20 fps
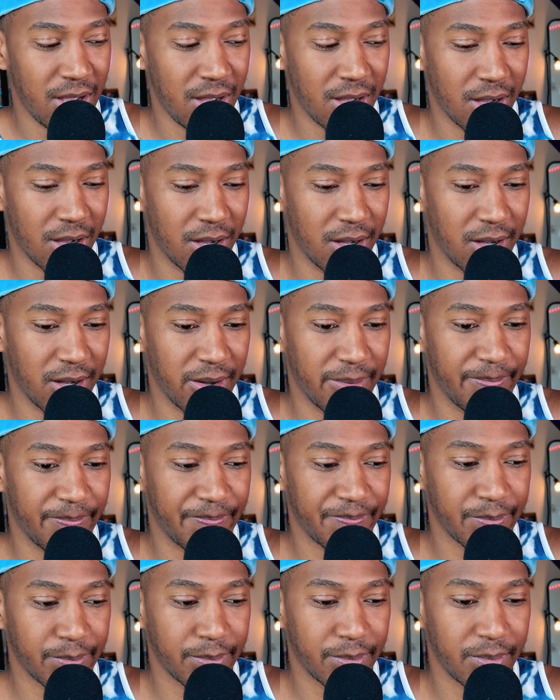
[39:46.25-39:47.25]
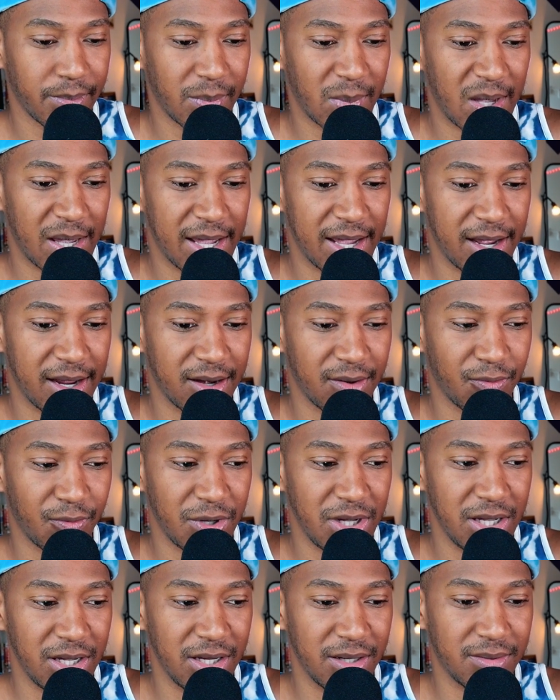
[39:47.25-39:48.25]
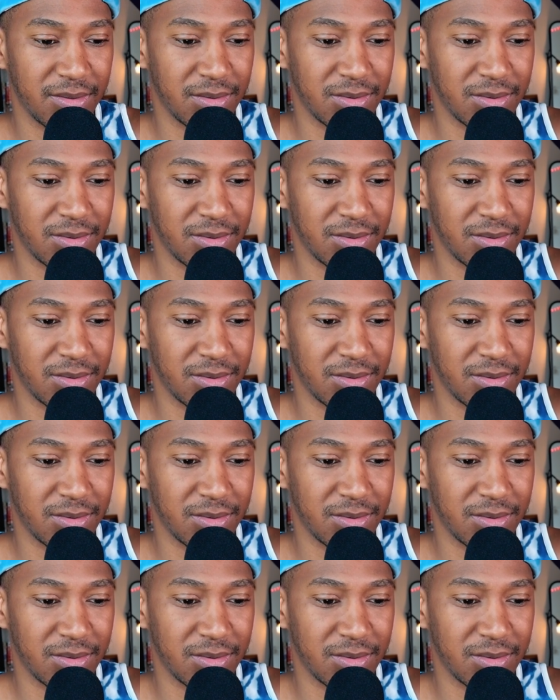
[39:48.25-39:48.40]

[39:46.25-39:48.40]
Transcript: And we